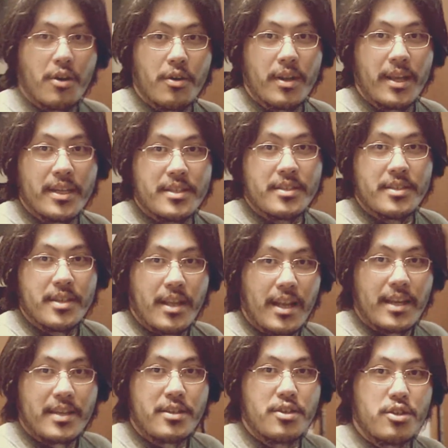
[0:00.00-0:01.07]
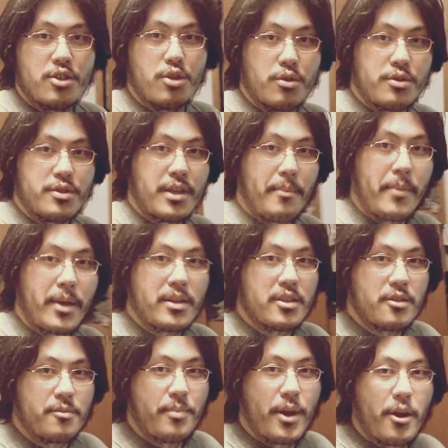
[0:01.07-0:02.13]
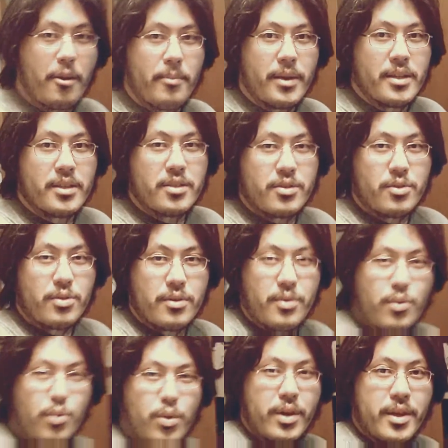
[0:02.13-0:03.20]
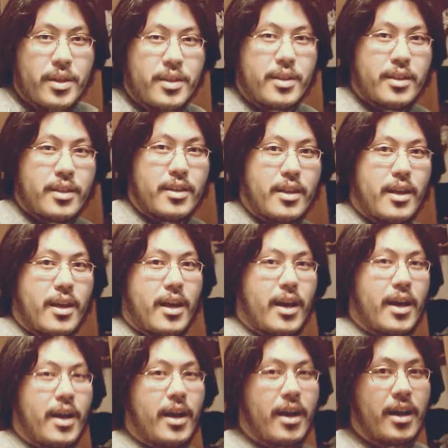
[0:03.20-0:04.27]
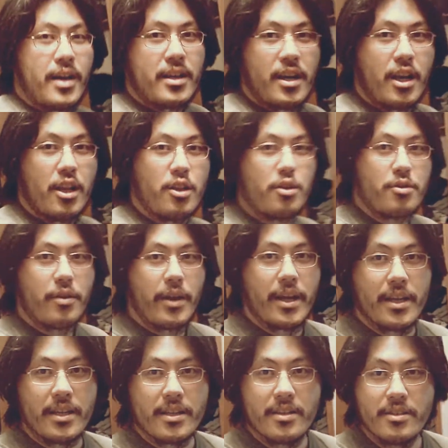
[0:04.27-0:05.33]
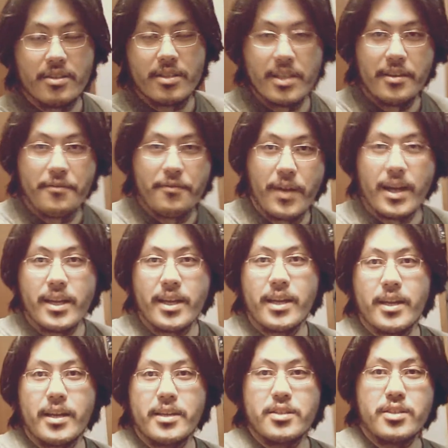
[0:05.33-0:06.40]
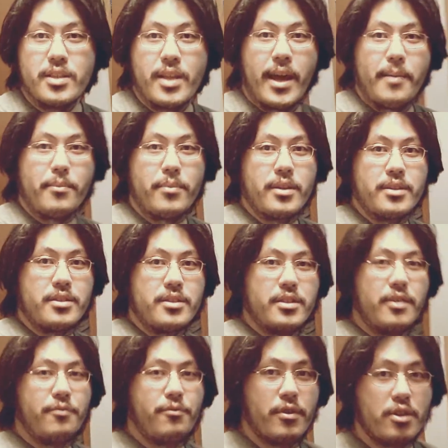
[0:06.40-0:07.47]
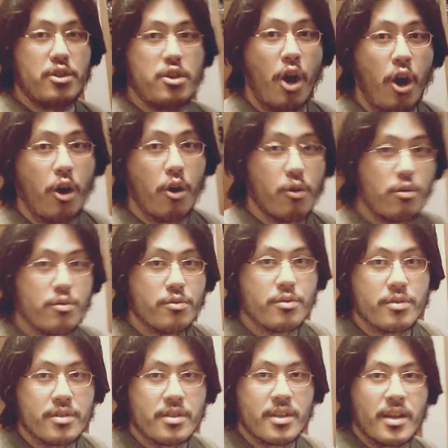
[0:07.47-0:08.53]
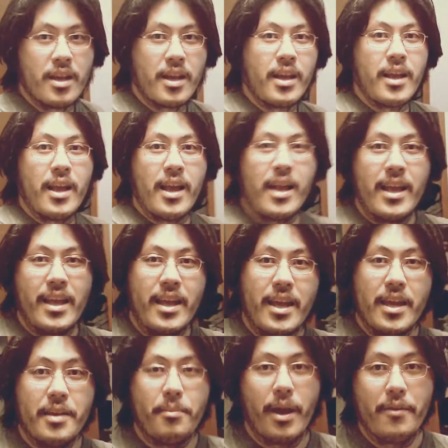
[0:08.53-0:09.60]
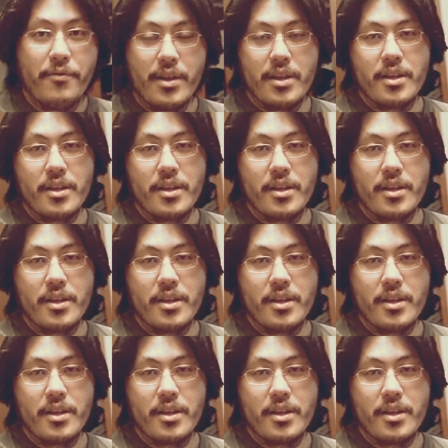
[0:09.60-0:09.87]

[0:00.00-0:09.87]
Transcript: So let's let's do some experiments with uh, color grading. See if I can establish different tones in my video.